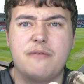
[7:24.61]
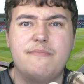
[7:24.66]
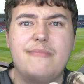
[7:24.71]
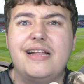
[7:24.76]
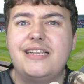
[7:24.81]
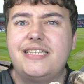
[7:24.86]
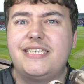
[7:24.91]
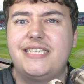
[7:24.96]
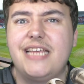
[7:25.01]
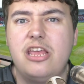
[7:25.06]

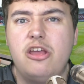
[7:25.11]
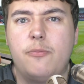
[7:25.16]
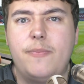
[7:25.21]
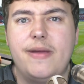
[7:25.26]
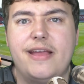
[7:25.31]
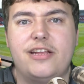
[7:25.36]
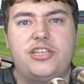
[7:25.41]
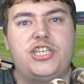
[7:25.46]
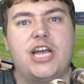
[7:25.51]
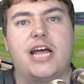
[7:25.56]
Man City will
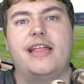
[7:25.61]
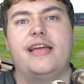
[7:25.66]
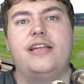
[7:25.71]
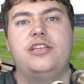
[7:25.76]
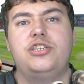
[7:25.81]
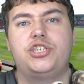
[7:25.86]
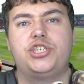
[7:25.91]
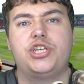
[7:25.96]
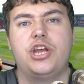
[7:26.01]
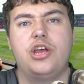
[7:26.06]
be a
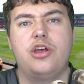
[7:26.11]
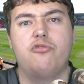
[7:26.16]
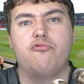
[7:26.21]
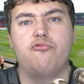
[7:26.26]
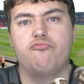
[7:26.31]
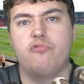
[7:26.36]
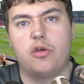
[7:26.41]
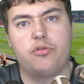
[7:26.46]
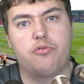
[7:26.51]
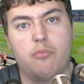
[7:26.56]
challenge.
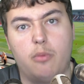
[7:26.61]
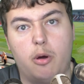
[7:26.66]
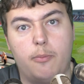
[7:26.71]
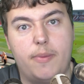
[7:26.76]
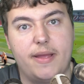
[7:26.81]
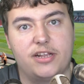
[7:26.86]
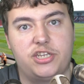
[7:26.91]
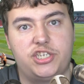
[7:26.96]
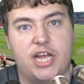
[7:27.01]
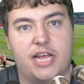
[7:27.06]
Rotherham will
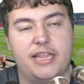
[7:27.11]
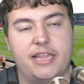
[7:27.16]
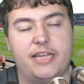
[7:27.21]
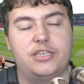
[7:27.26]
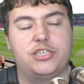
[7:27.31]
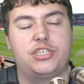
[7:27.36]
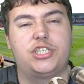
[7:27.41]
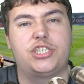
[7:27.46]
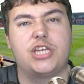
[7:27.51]
be a challenge.